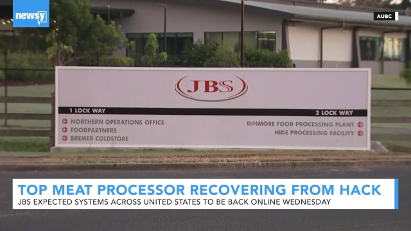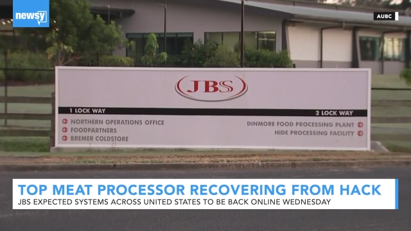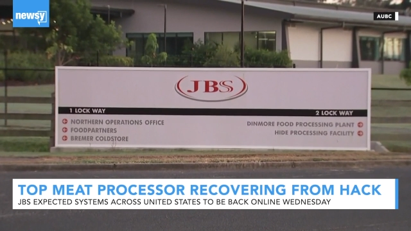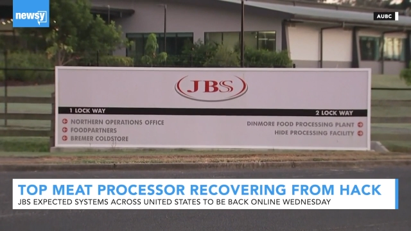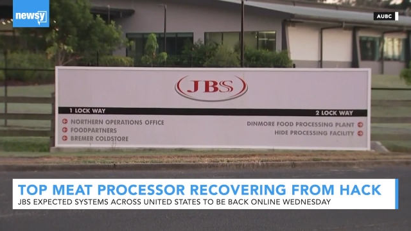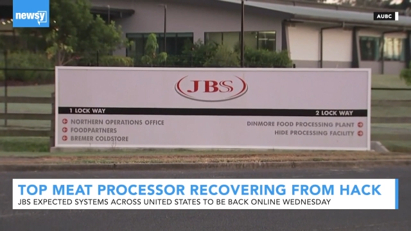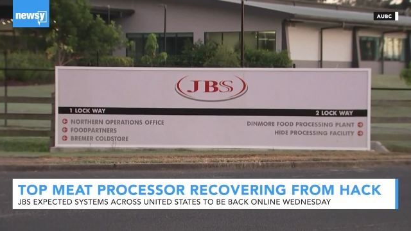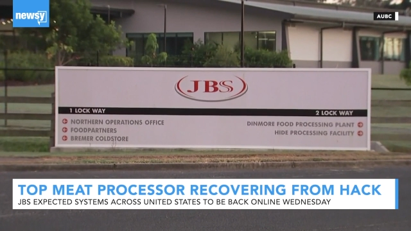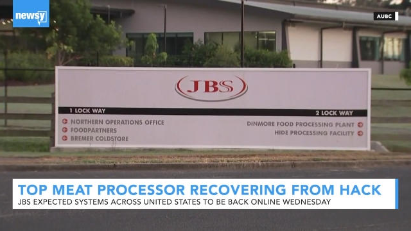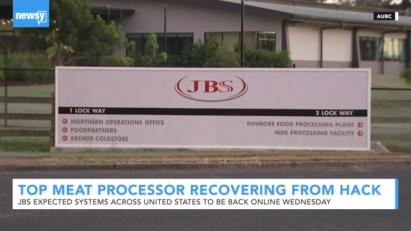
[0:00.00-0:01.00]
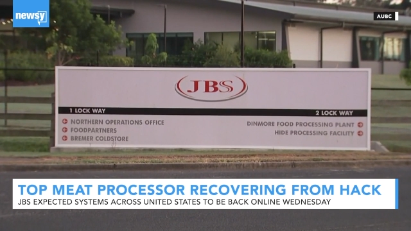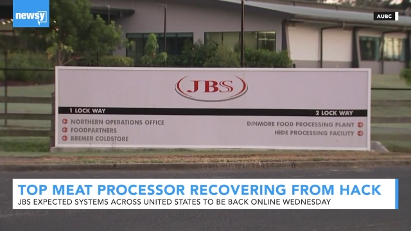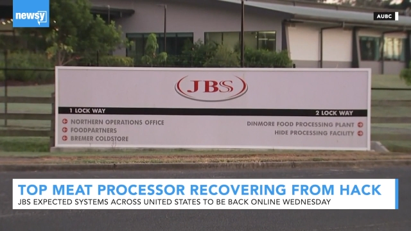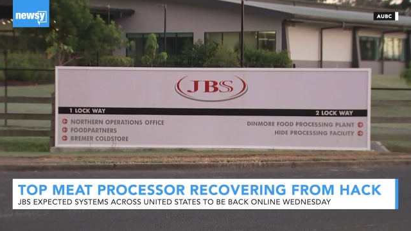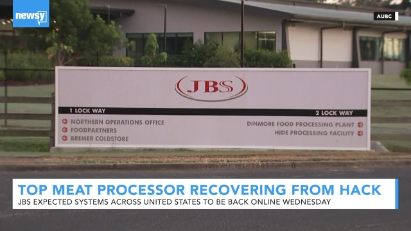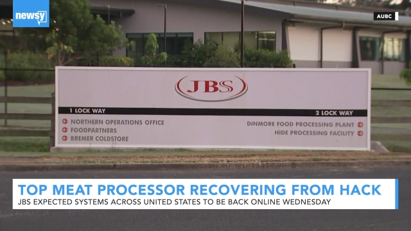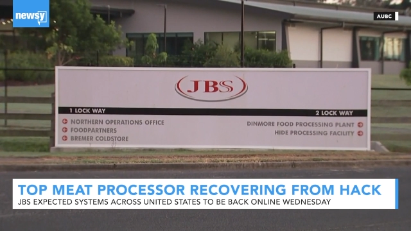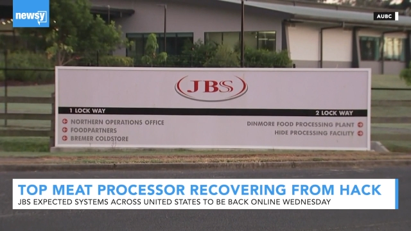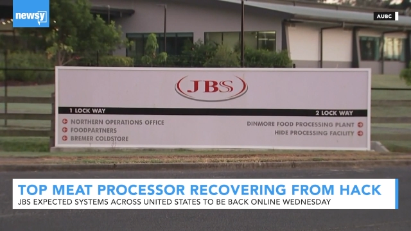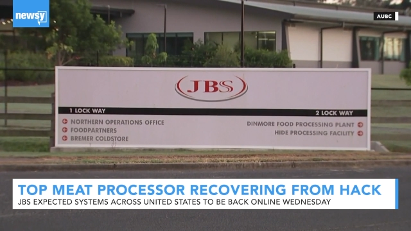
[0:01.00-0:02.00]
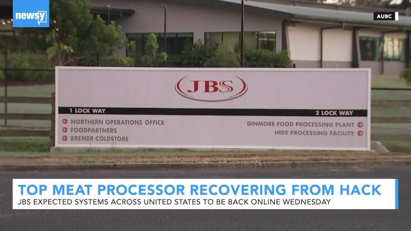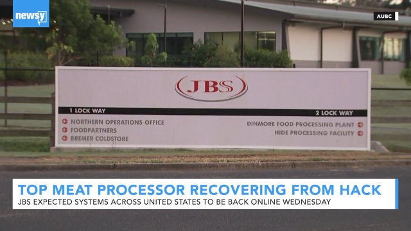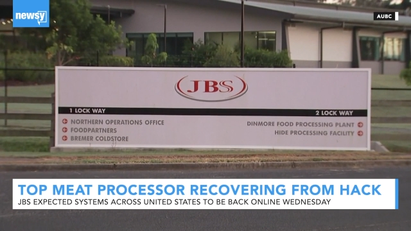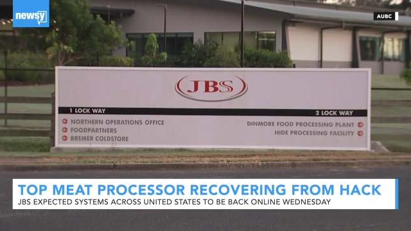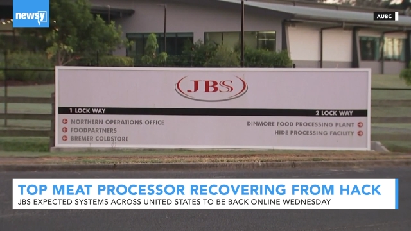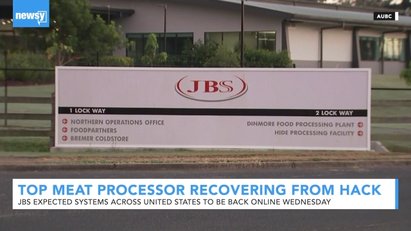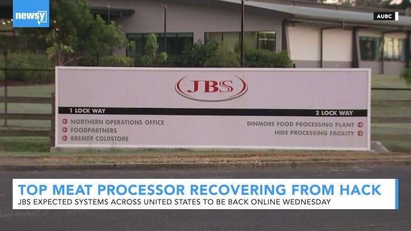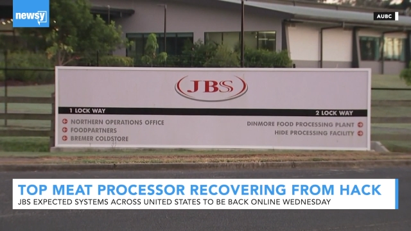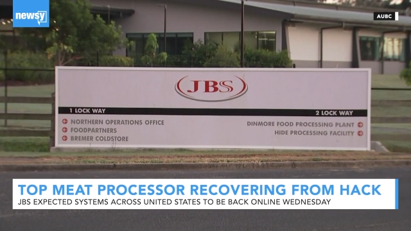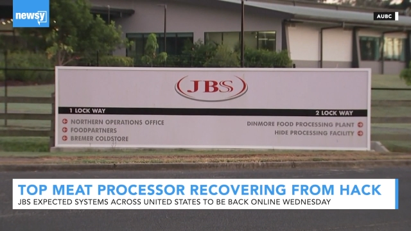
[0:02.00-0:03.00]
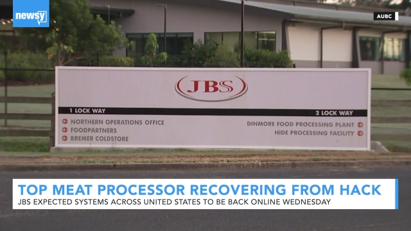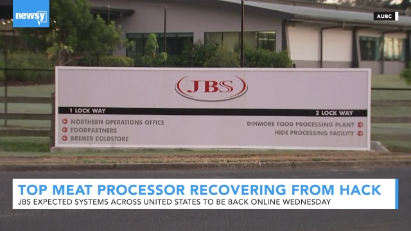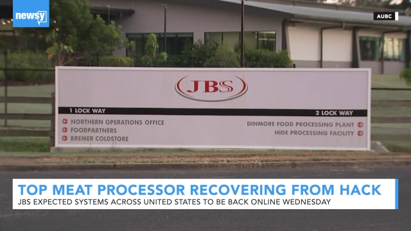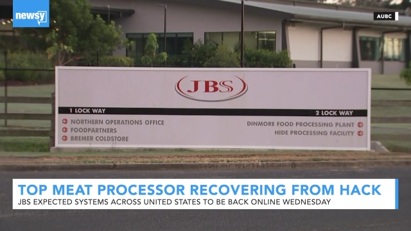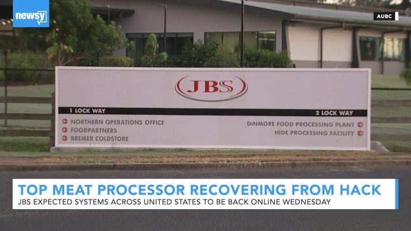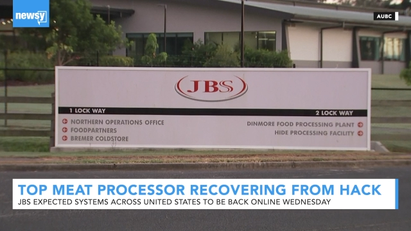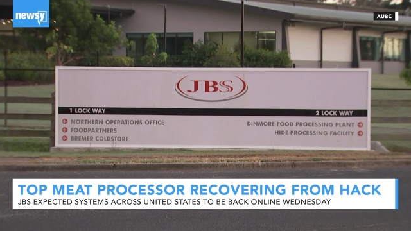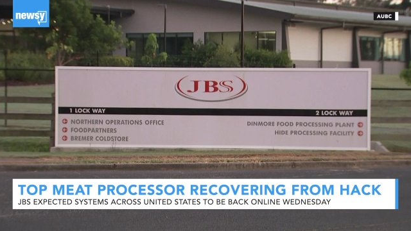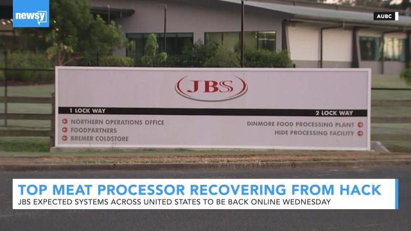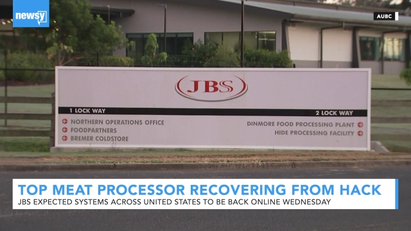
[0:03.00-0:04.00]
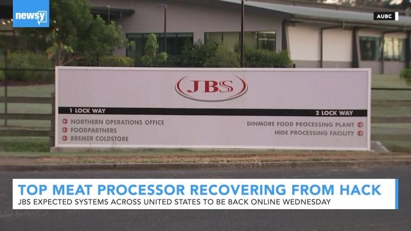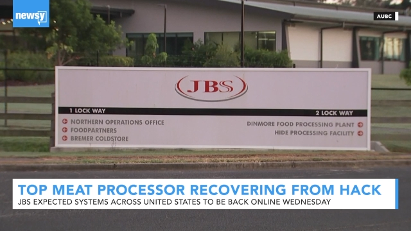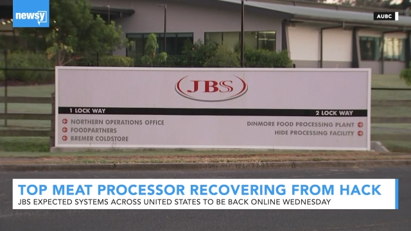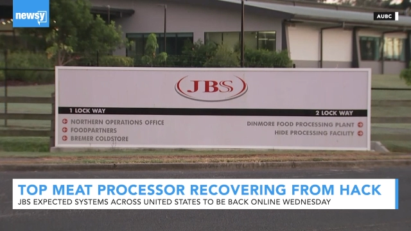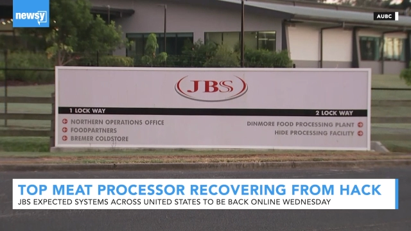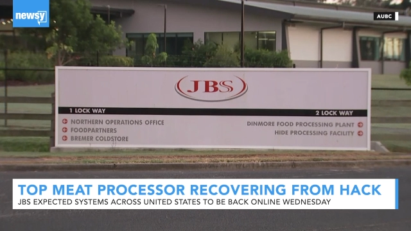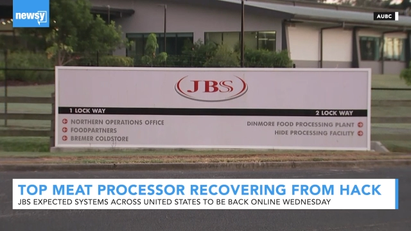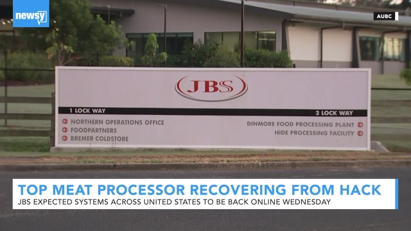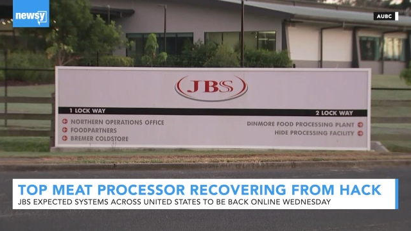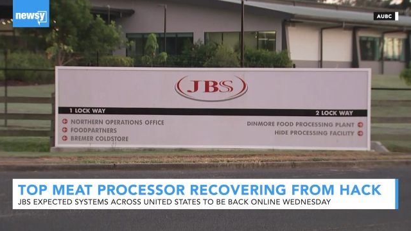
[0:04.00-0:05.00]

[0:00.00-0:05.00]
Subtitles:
(no speaker visible)